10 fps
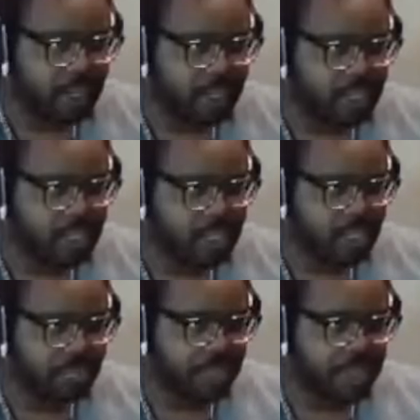This is
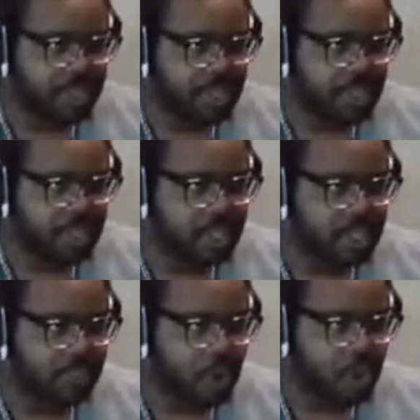the biggest
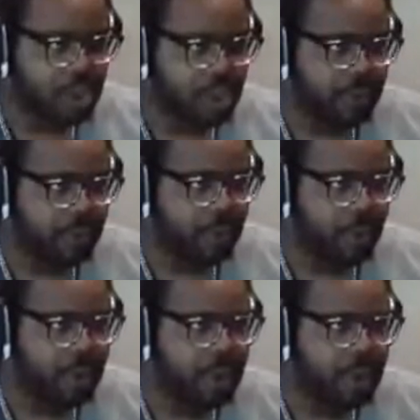instance of RNG for the
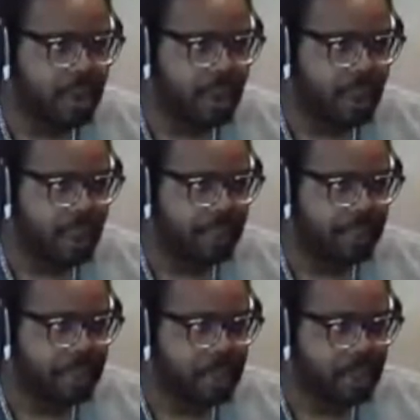
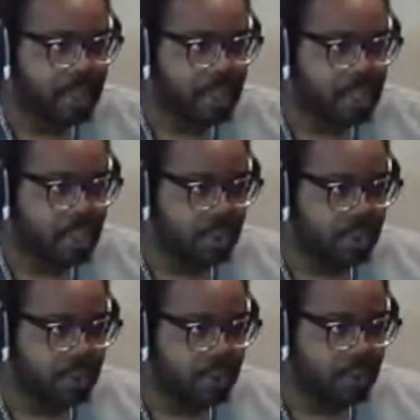run. So
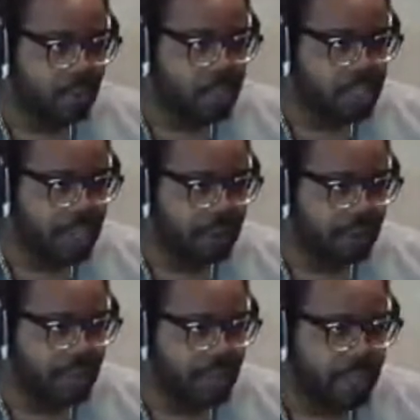the third and fourth
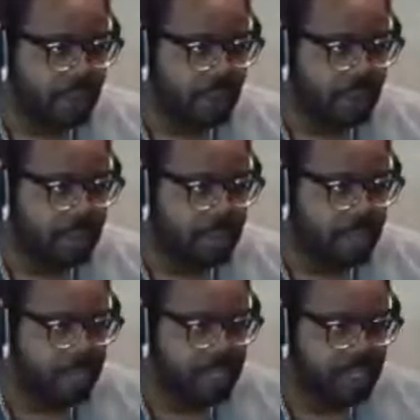cycle, he'll
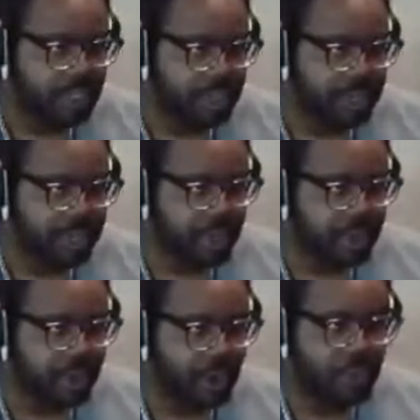bonk into the tree,
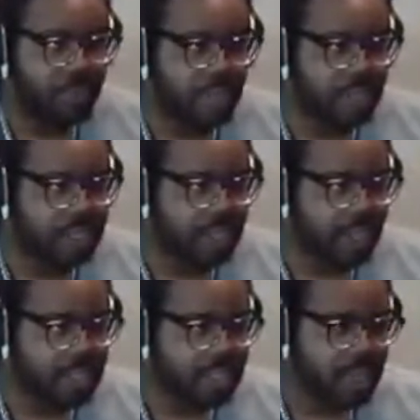or bonk into the
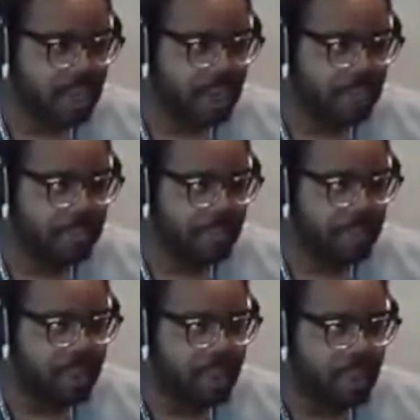nest, and
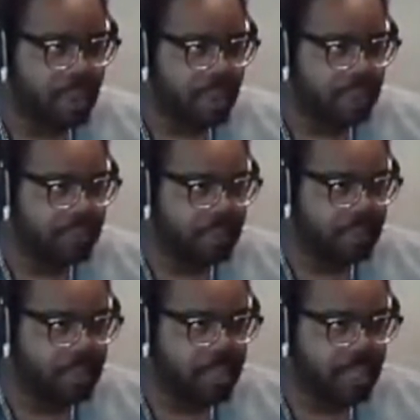it's
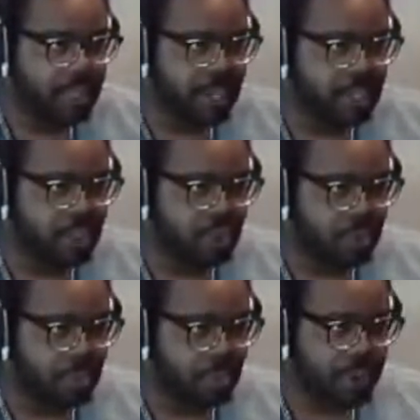50% chance to
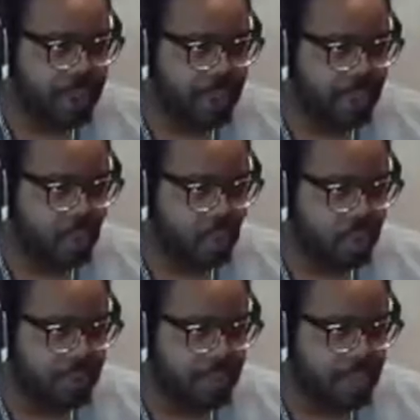drop a real egg
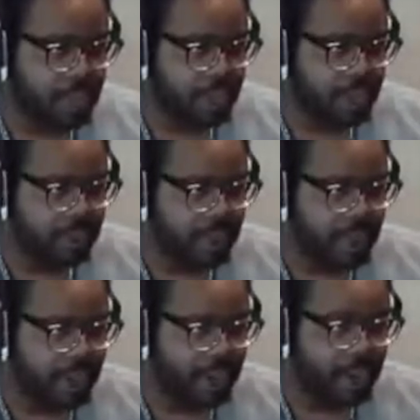or a fake egg.
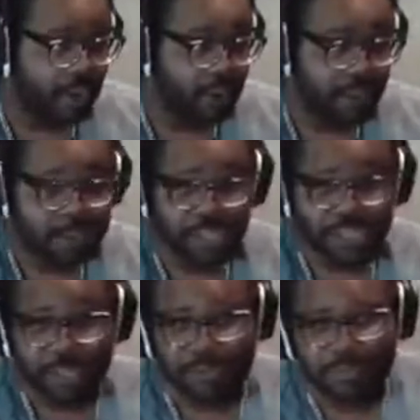And I got no fakes,
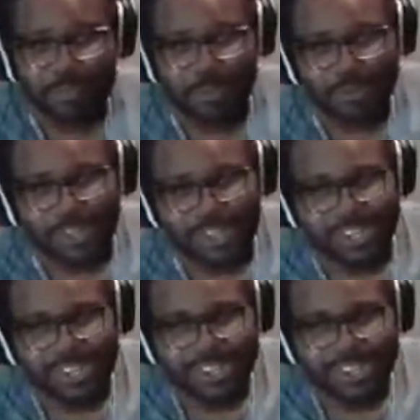so perfect luck.